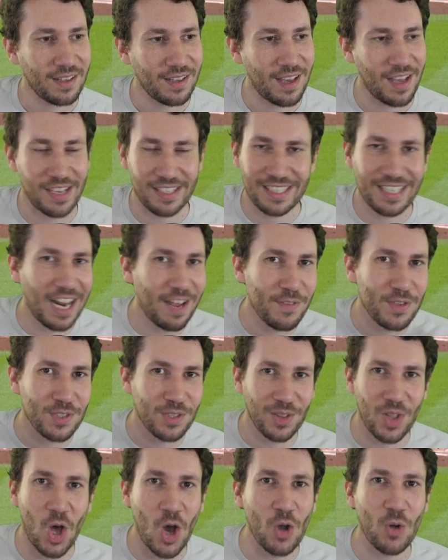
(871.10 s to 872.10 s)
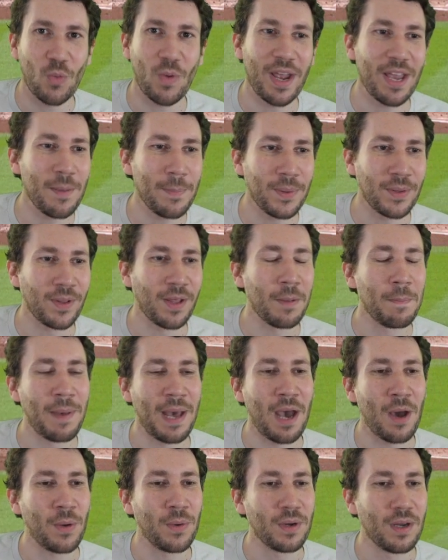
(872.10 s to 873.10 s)
I can have this long ramble
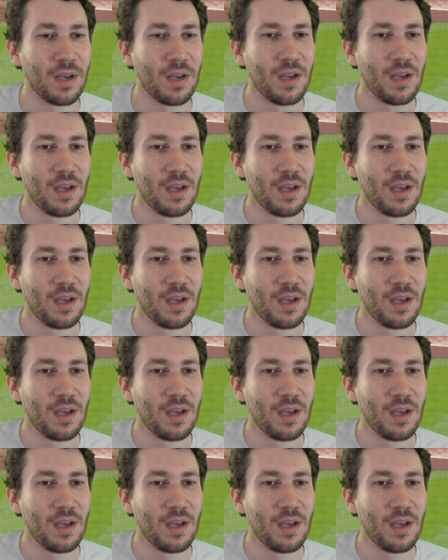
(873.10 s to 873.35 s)
about